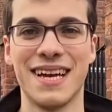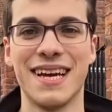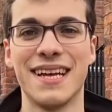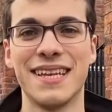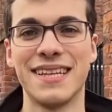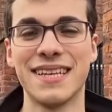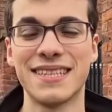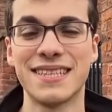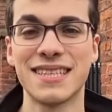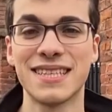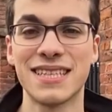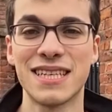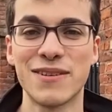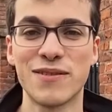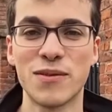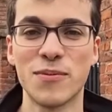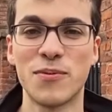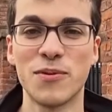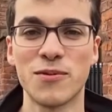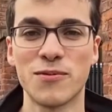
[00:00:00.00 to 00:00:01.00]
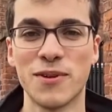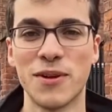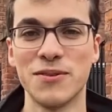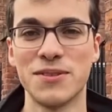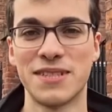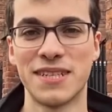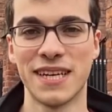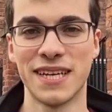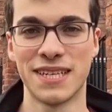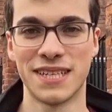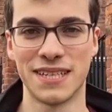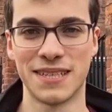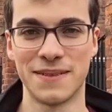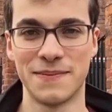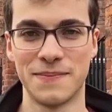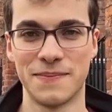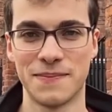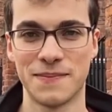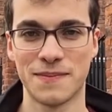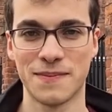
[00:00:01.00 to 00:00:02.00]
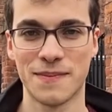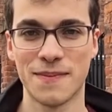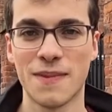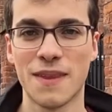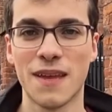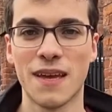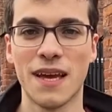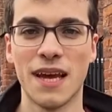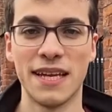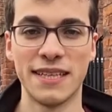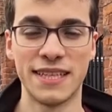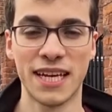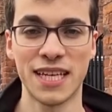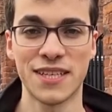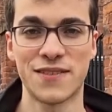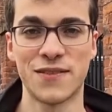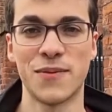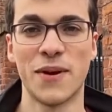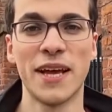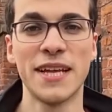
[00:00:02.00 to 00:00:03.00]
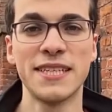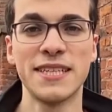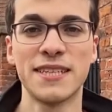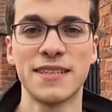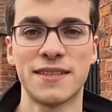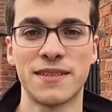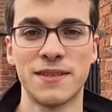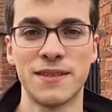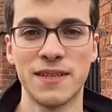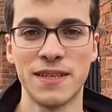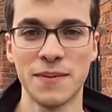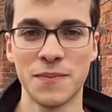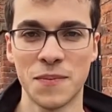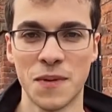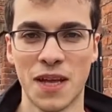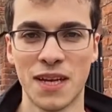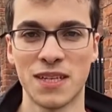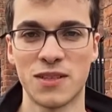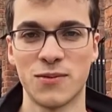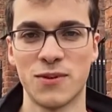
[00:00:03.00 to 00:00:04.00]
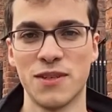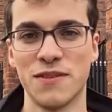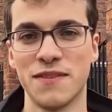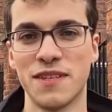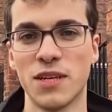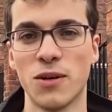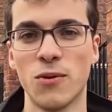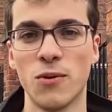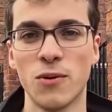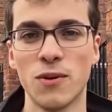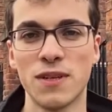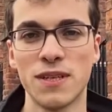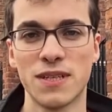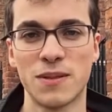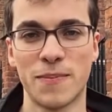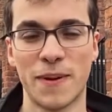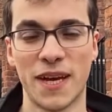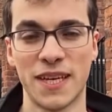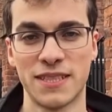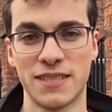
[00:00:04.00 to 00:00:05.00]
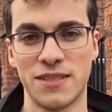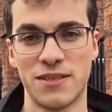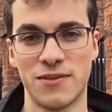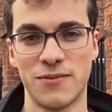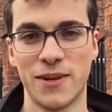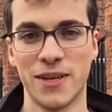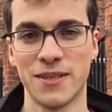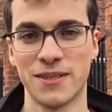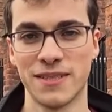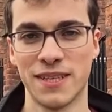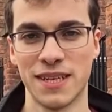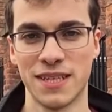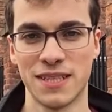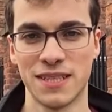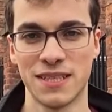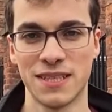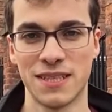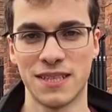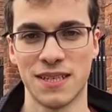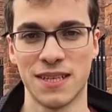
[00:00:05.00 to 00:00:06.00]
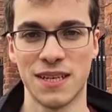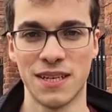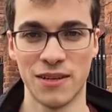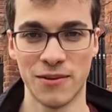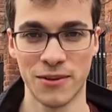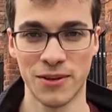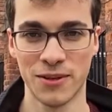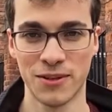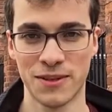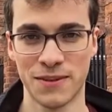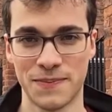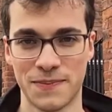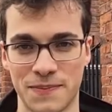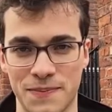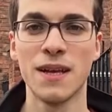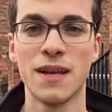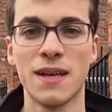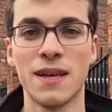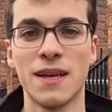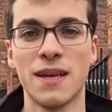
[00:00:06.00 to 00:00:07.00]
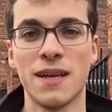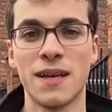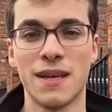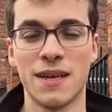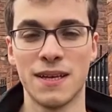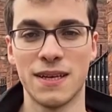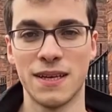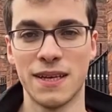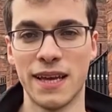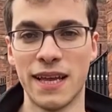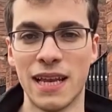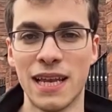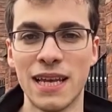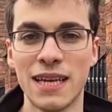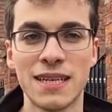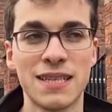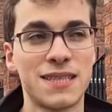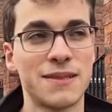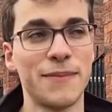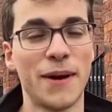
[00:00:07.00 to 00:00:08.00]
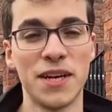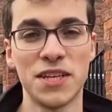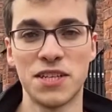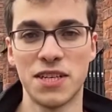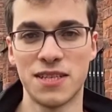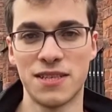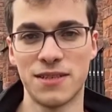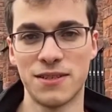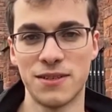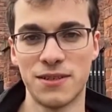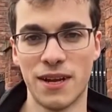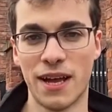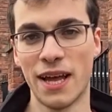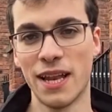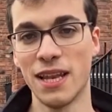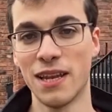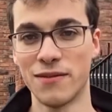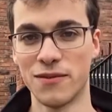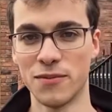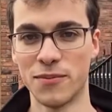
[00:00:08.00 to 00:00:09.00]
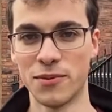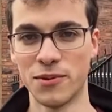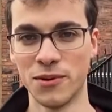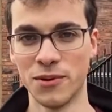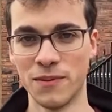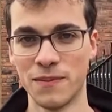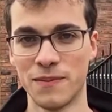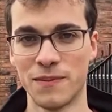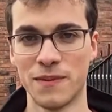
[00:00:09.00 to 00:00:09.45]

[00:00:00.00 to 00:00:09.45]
This is Liverpool Road Station. It dates from 1830 and is one of the oldest passenger rail stations in the world. It links Manchester and Liverpool,